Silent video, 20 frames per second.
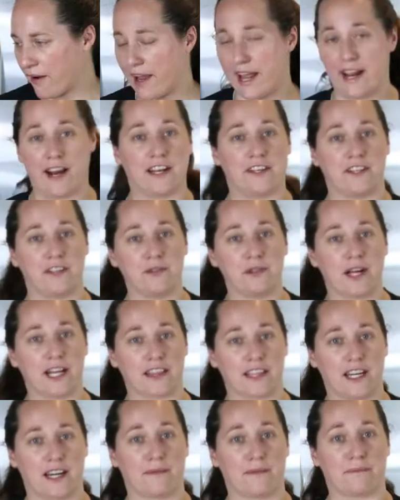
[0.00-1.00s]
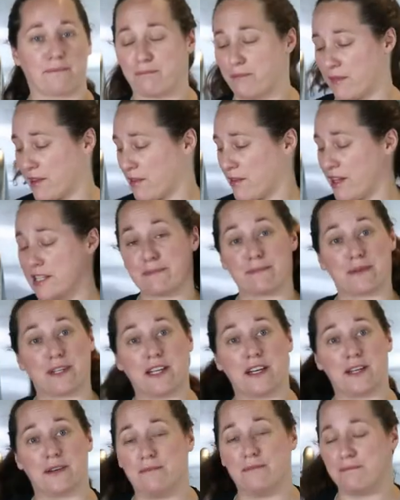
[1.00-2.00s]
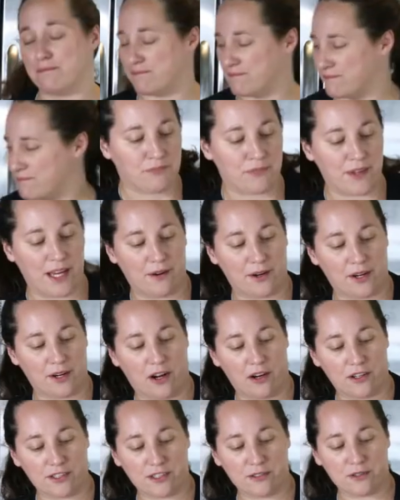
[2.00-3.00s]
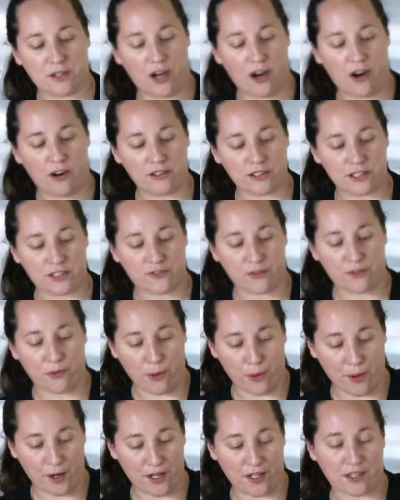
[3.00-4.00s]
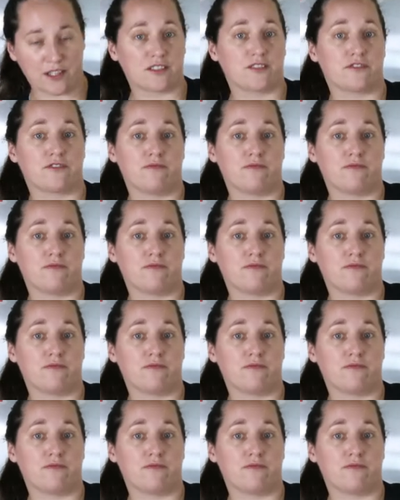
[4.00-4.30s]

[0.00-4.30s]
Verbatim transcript: And I do like that. That's pretty good. Now, it also calls for